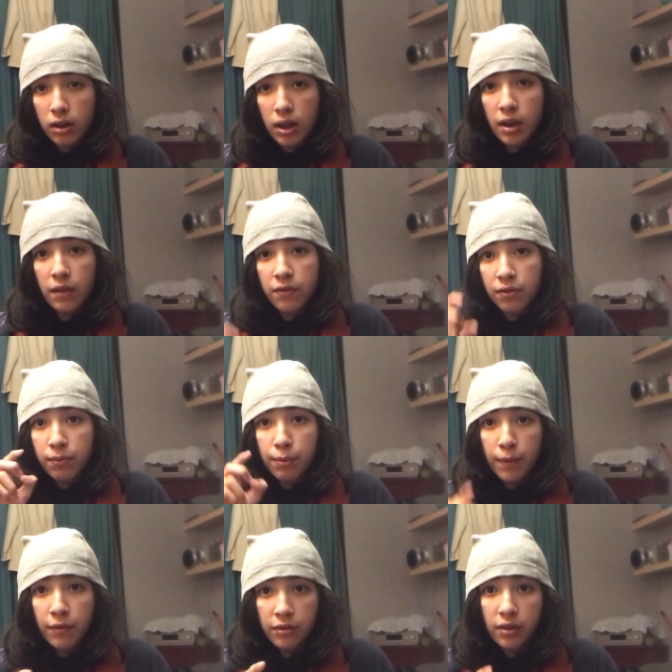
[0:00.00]
And if
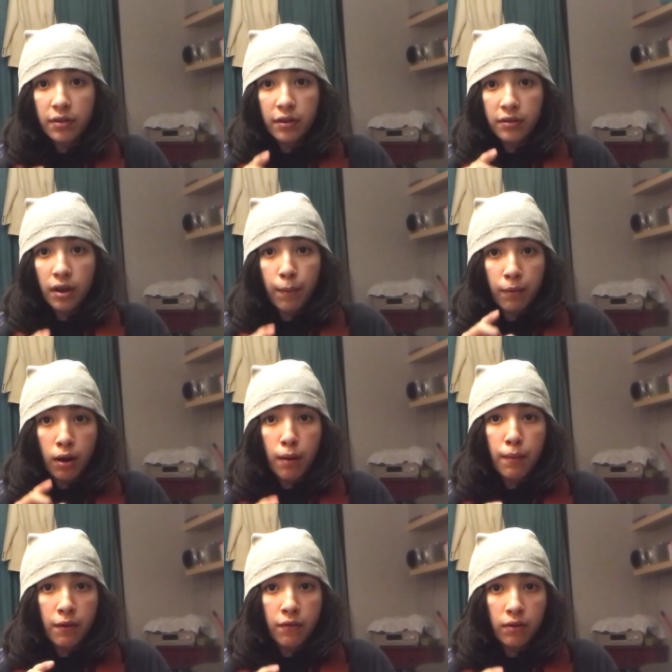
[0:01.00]
BBC does copyright me for